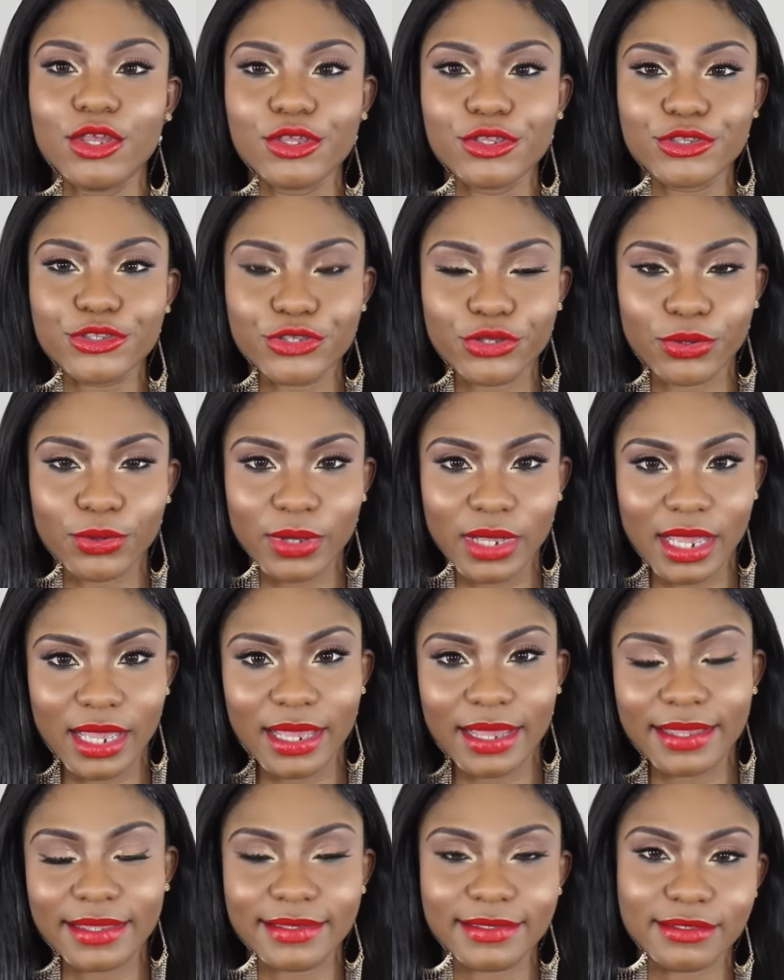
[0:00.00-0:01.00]
So
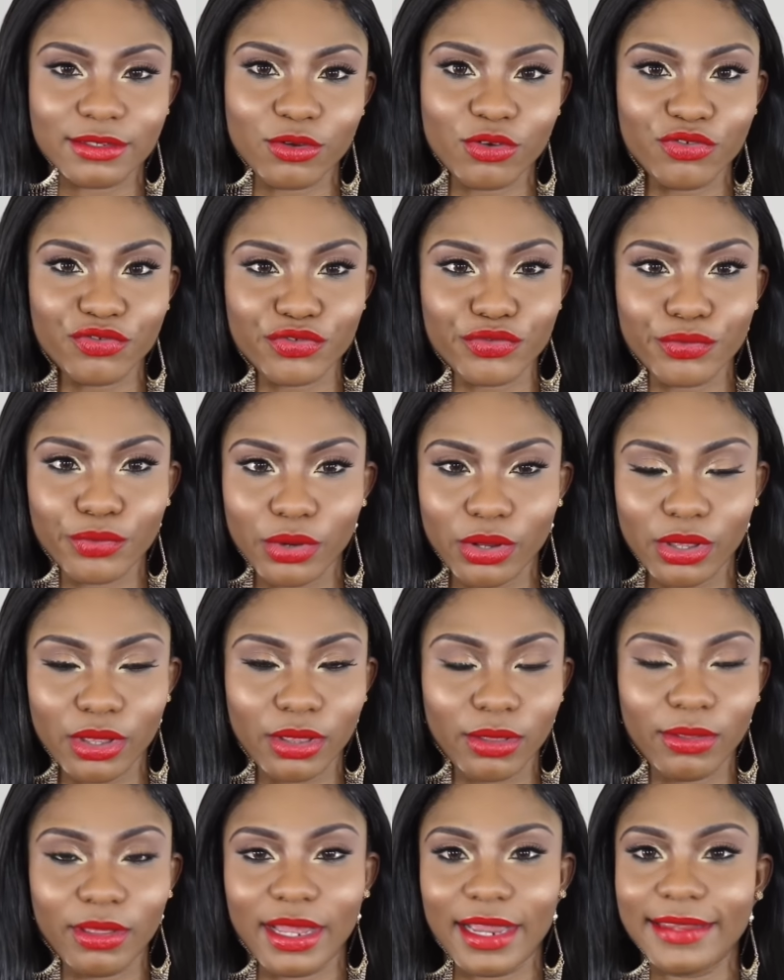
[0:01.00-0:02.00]
guys,
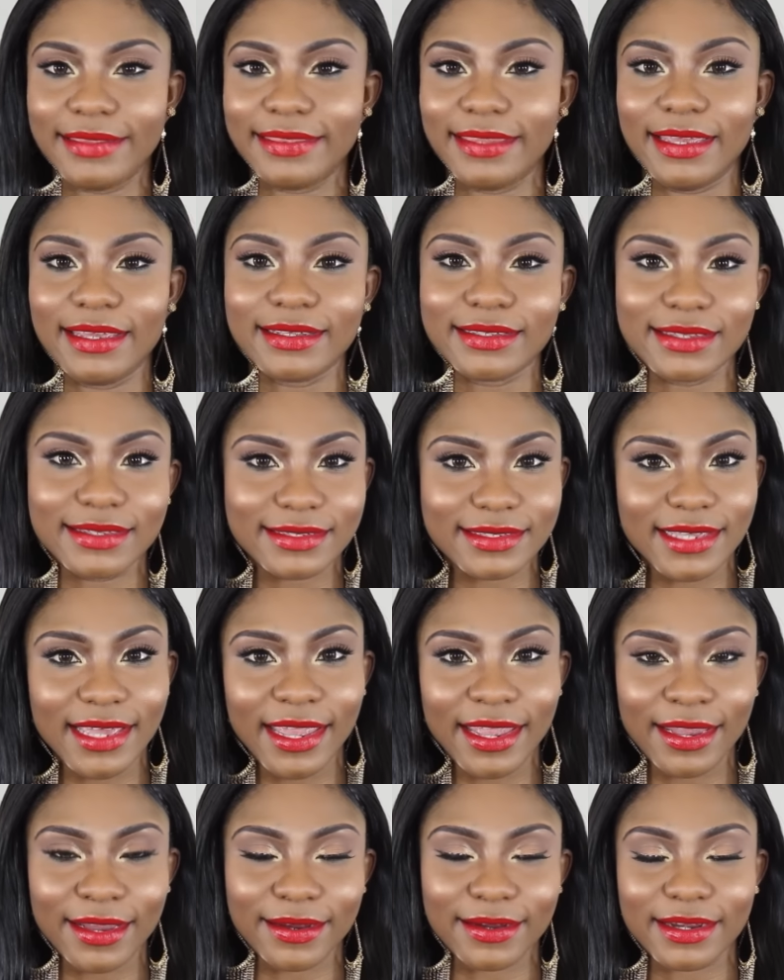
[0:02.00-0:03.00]
overall I think this
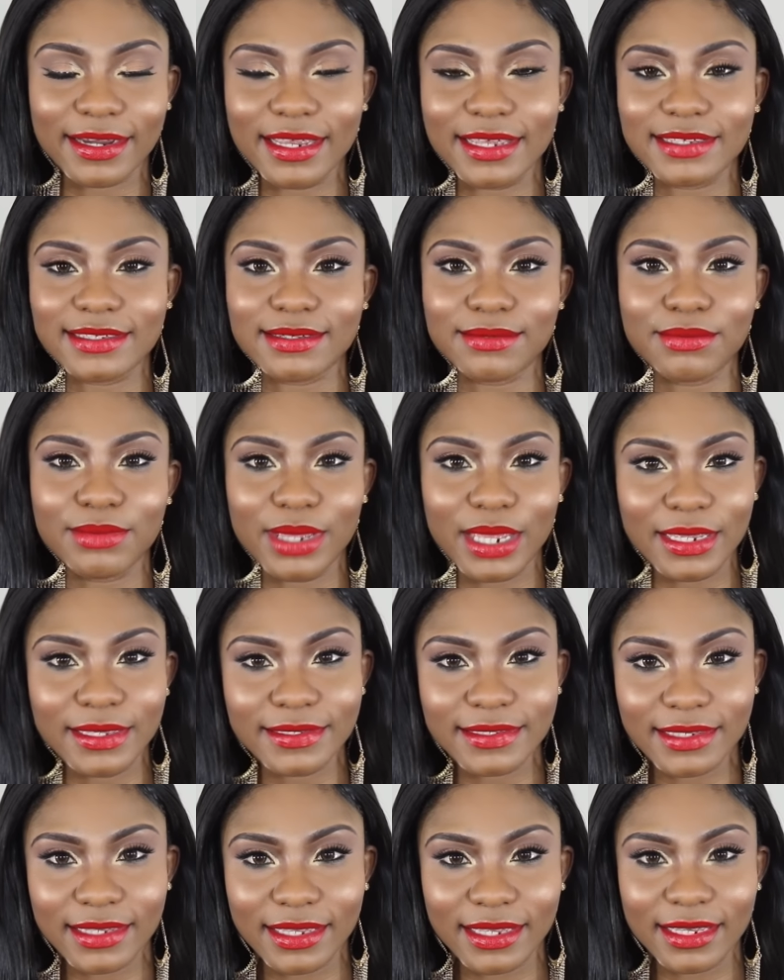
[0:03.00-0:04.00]
hair is
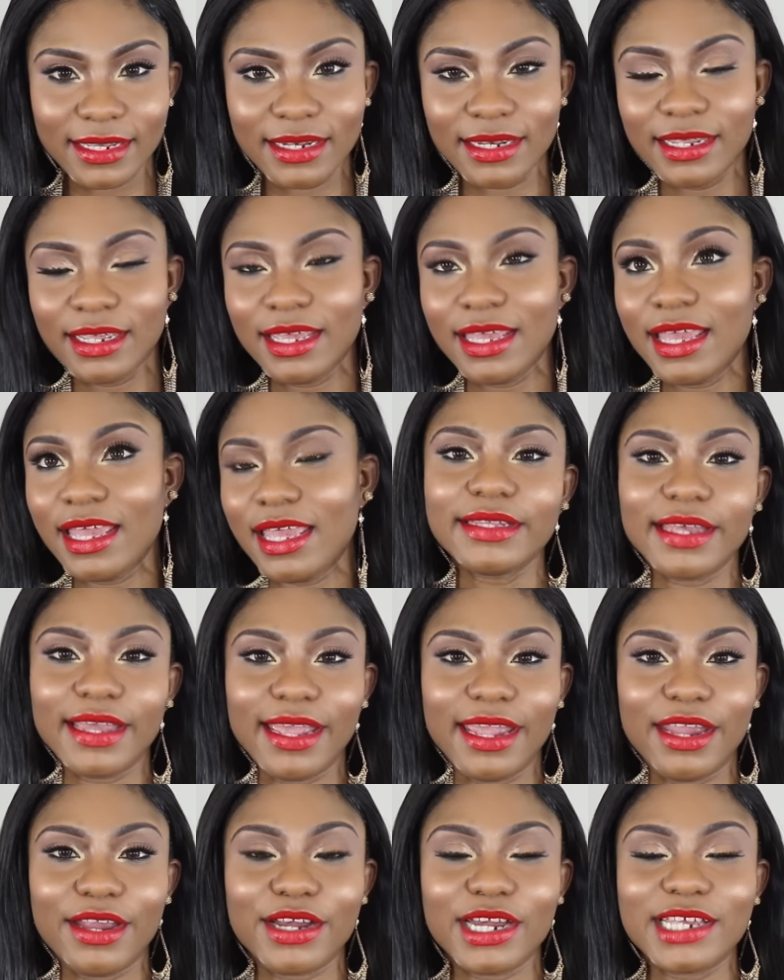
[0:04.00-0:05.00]
amazing. The
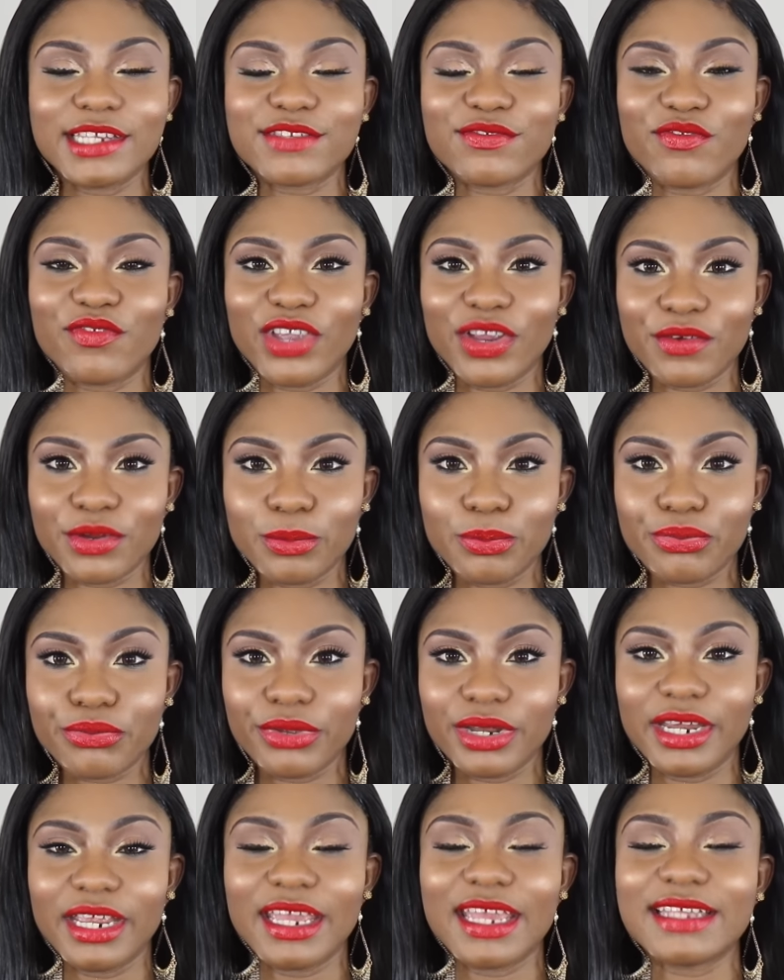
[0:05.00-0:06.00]
hair is very
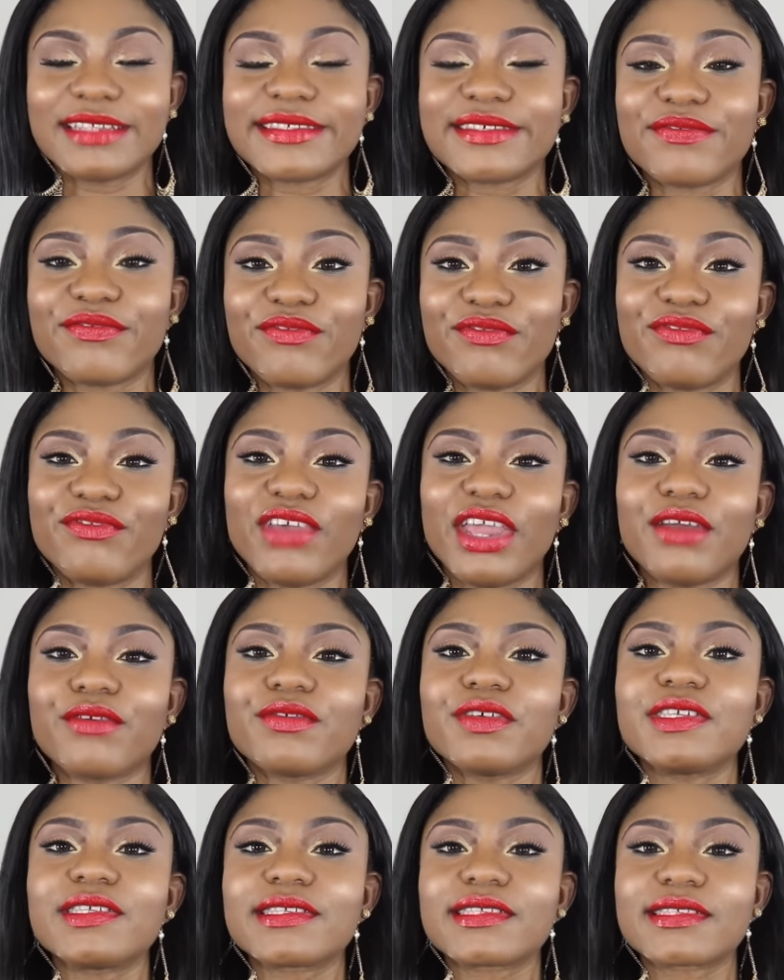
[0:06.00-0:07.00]
pretty, it's
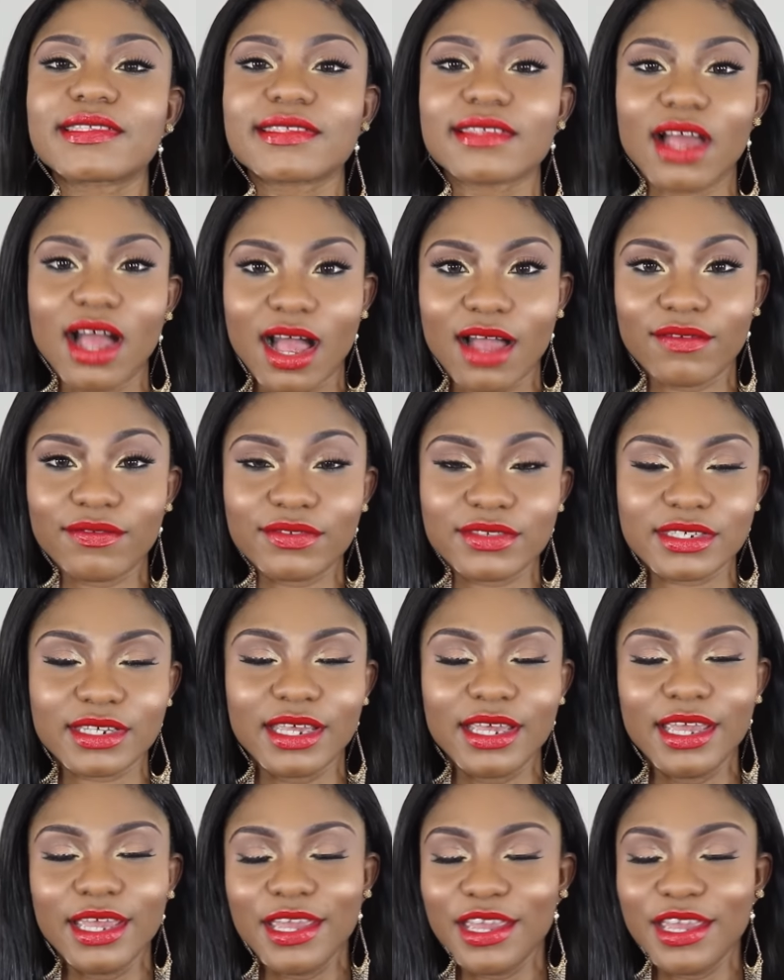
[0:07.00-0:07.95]
very soft.